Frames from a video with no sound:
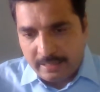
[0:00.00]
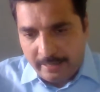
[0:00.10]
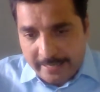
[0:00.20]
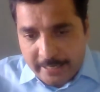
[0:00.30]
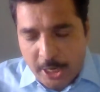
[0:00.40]

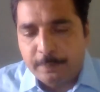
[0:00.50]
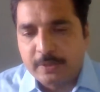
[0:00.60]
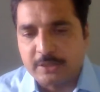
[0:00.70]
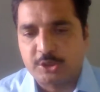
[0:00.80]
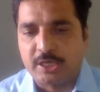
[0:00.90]
area of
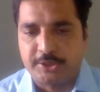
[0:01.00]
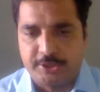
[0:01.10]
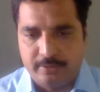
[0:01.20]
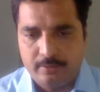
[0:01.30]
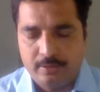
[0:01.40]

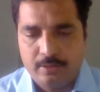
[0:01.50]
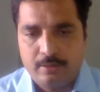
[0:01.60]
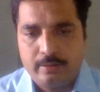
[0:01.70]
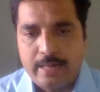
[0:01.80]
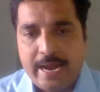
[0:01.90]
construction
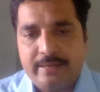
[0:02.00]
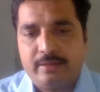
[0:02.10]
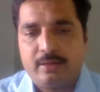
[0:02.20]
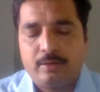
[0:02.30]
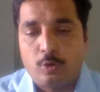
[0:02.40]

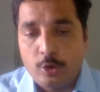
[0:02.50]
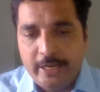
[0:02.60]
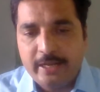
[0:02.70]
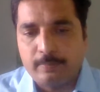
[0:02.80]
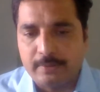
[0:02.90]
and the
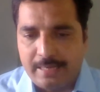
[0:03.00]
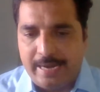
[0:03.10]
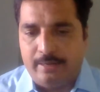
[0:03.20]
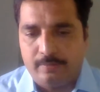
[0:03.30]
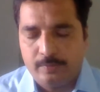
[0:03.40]
holding of the
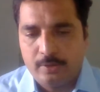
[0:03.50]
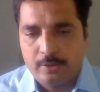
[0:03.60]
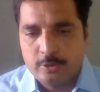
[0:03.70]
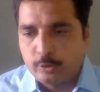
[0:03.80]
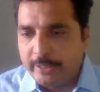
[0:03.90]
land.
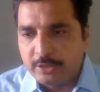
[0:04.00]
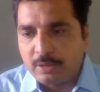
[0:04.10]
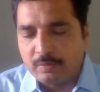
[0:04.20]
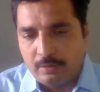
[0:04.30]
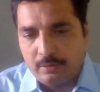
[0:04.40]
So it's
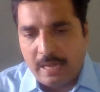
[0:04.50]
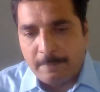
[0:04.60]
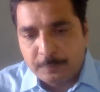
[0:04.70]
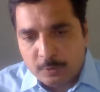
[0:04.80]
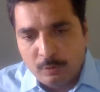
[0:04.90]
not an
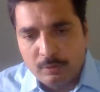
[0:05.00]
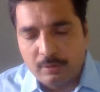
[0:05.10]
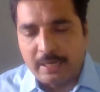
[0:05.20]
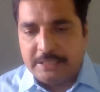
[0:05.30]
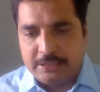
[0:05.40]
absolute
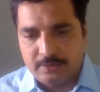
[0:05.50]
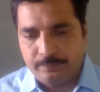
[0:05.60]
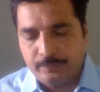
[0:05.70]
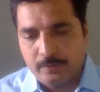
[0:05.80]
rights.